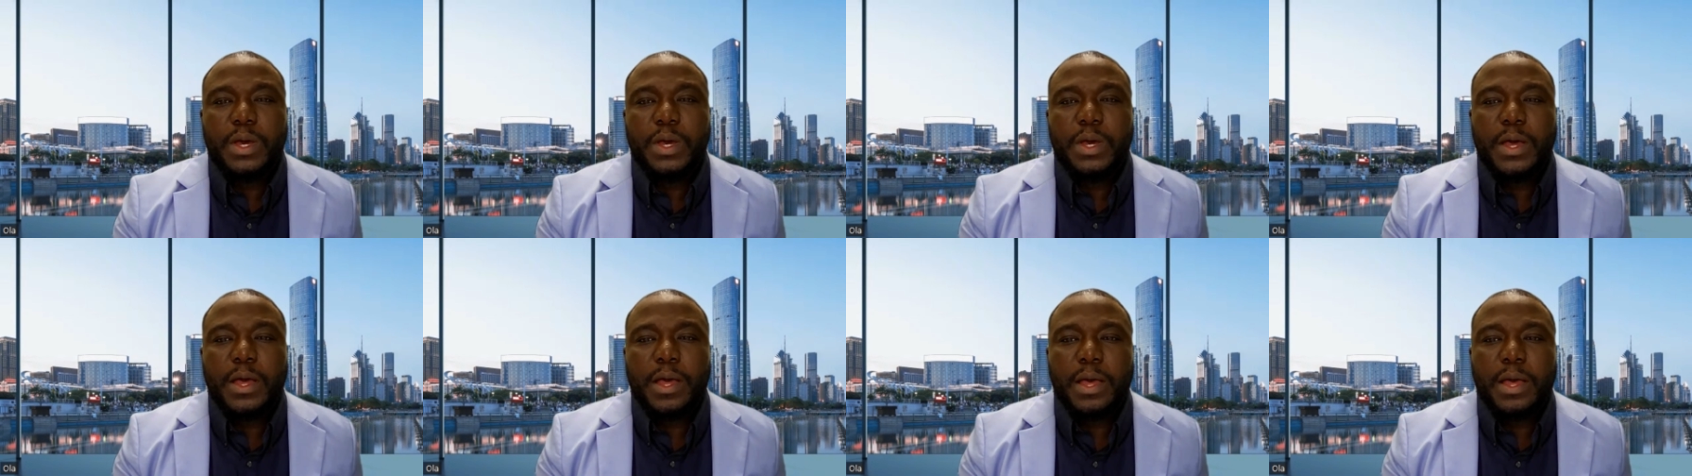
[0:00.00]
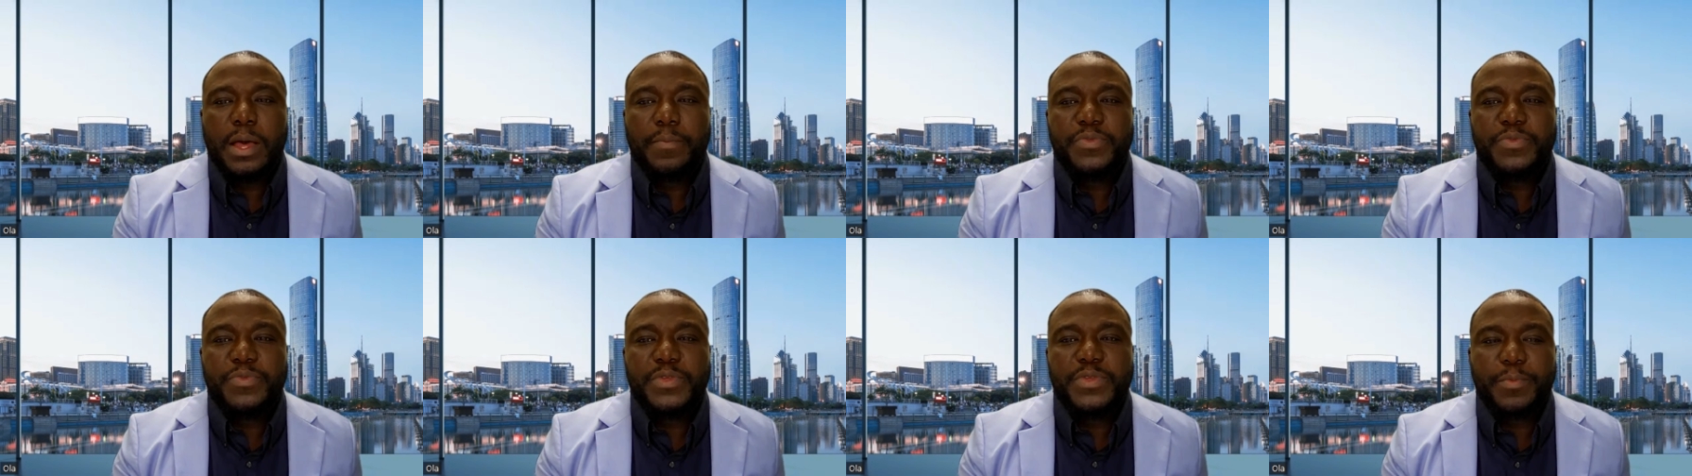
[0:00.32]

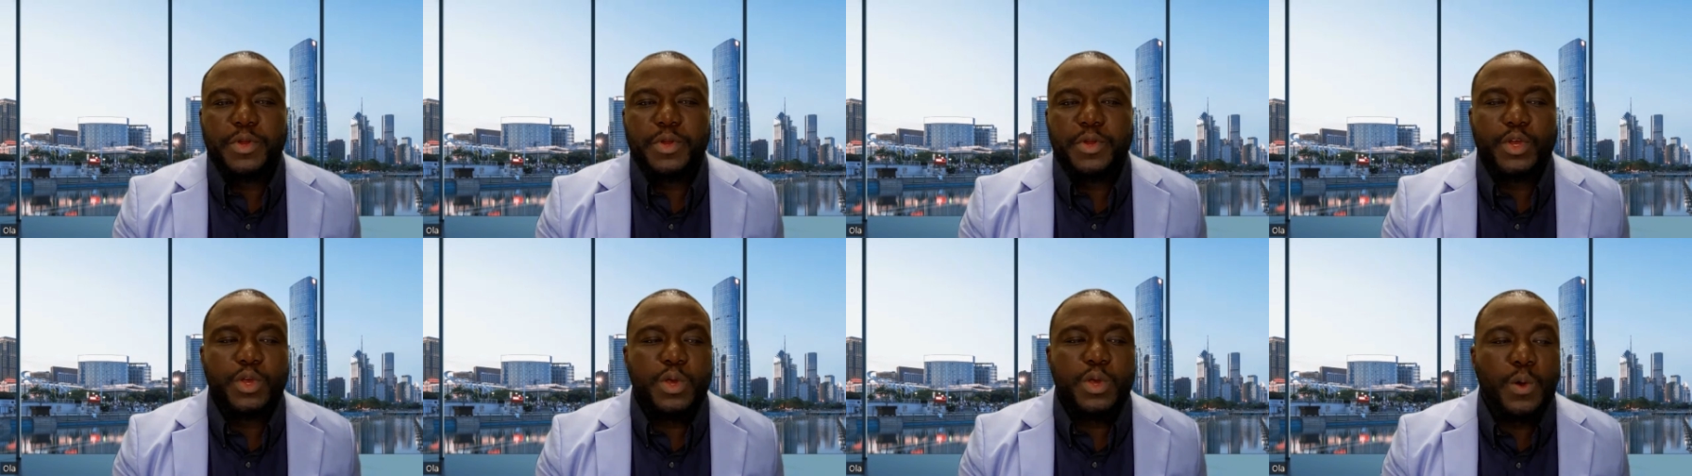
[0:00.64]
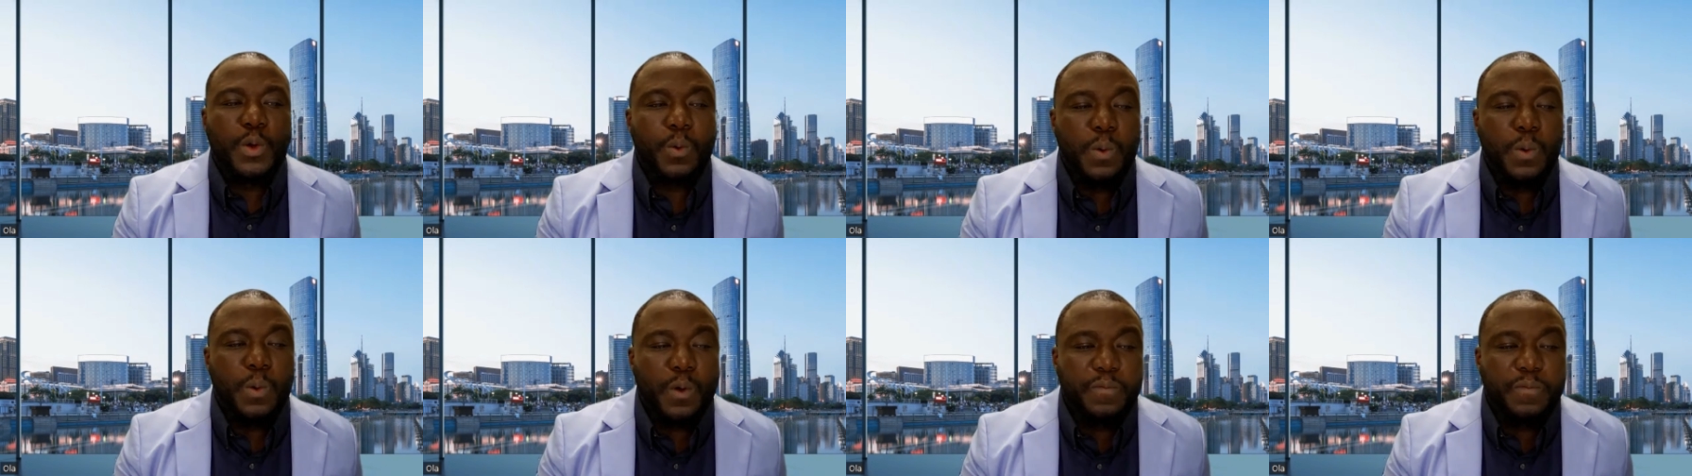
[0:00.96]
Um, so I'm going to
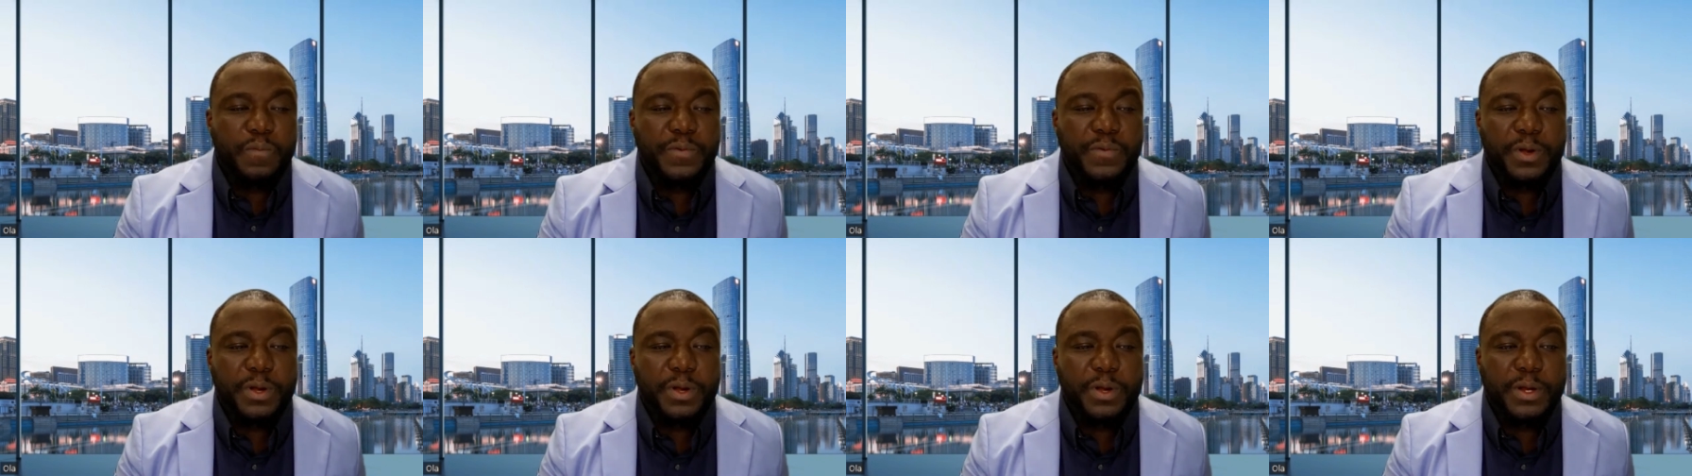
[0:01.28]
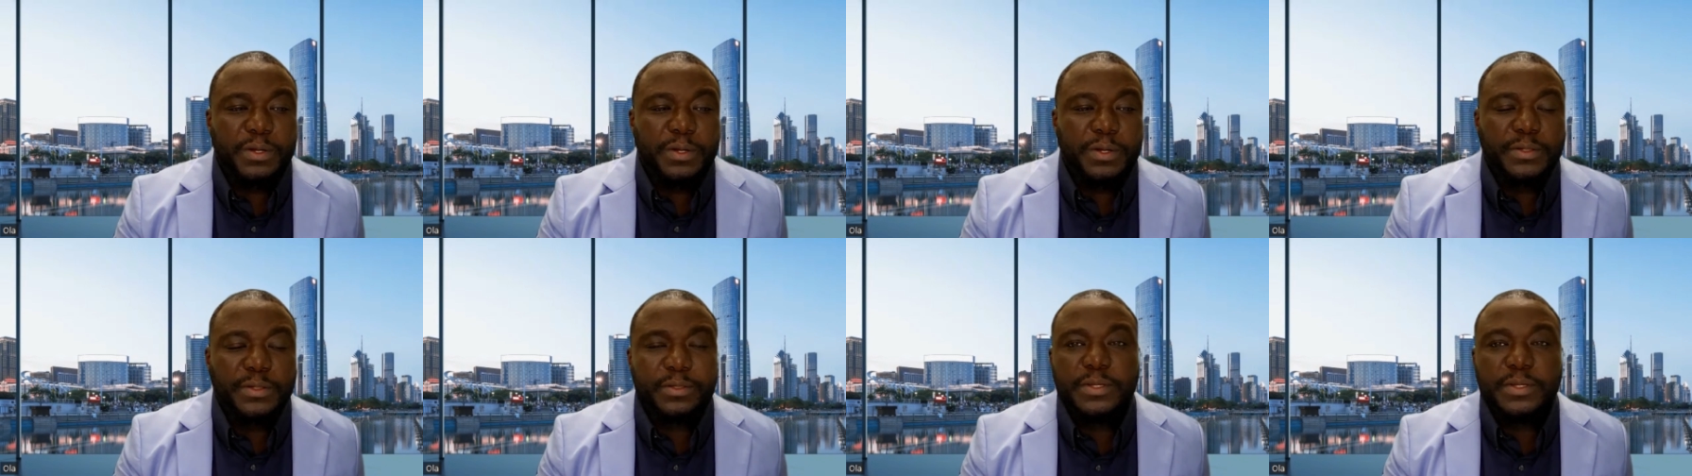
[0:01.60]
go
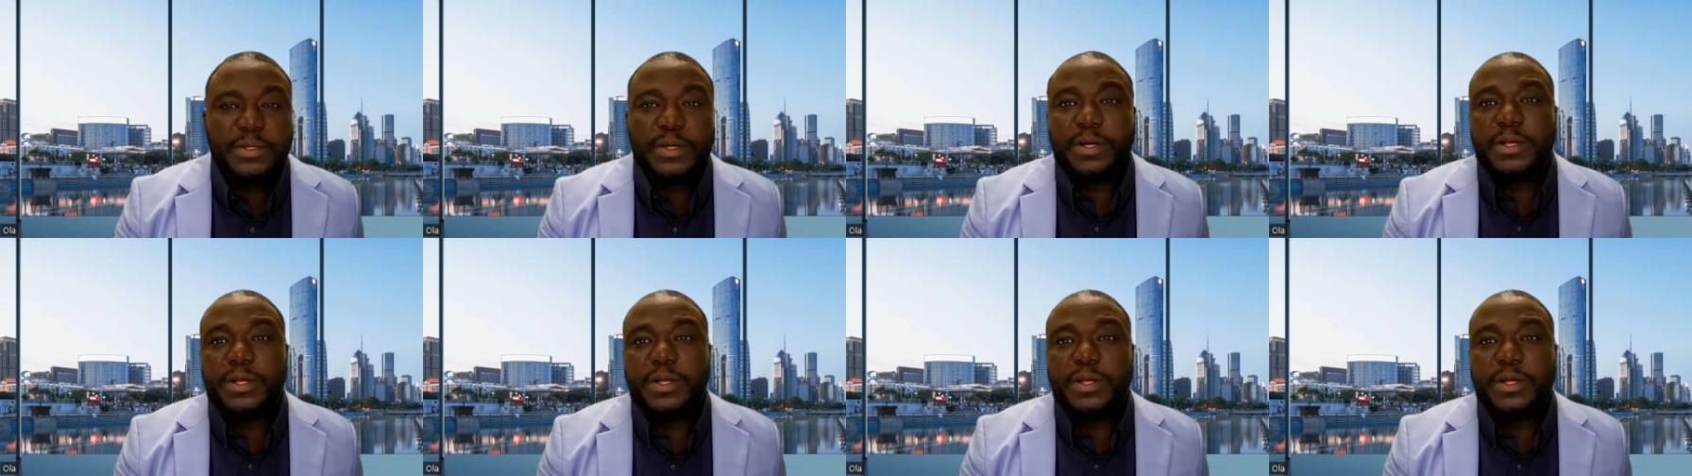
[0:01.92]
over